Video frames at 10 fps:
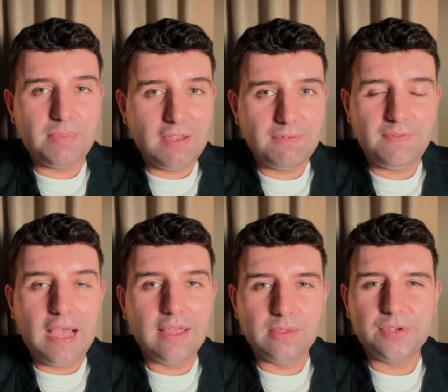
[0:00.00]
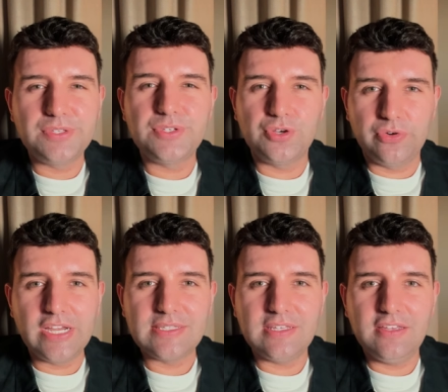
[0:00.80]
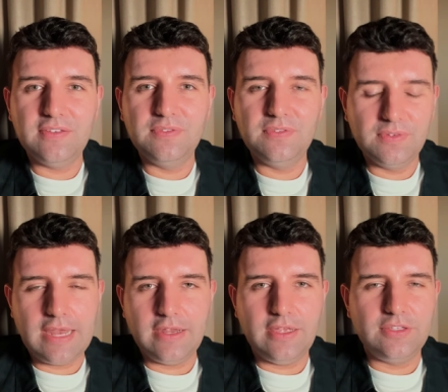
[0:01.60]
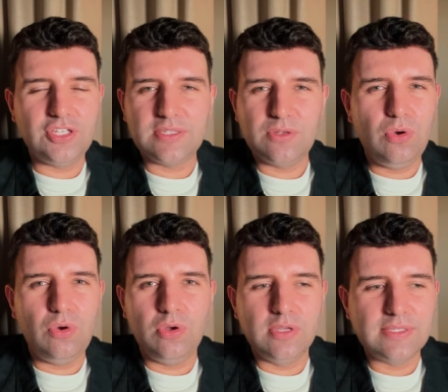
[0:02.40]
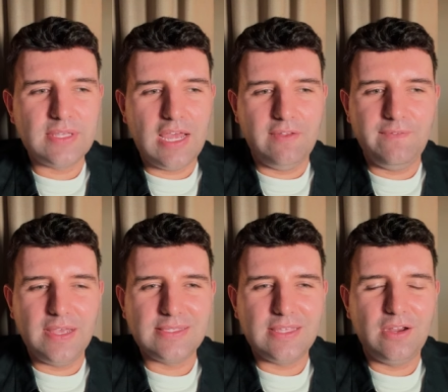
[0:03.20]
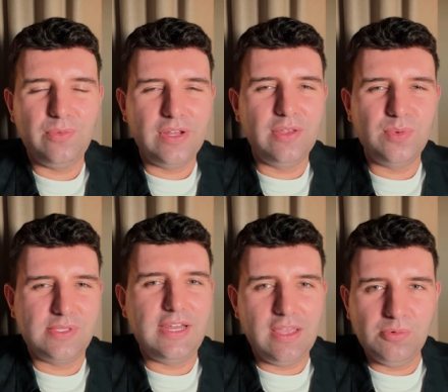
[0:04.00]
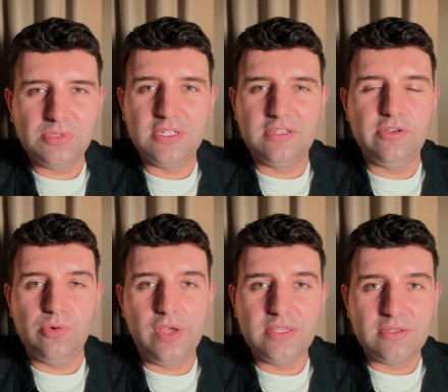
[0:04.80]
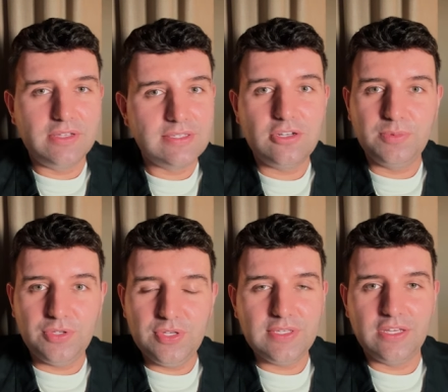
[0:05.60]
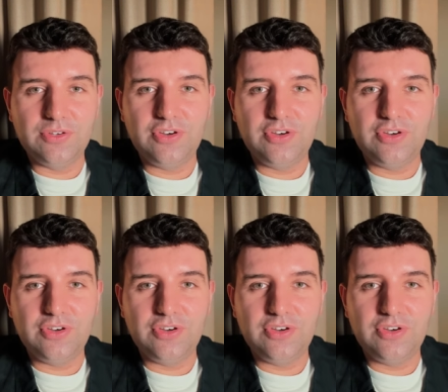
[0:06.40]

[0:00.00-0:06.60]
by far the most aggressive and it just caused side effects that I really wasn't able to deal with, so I stopped using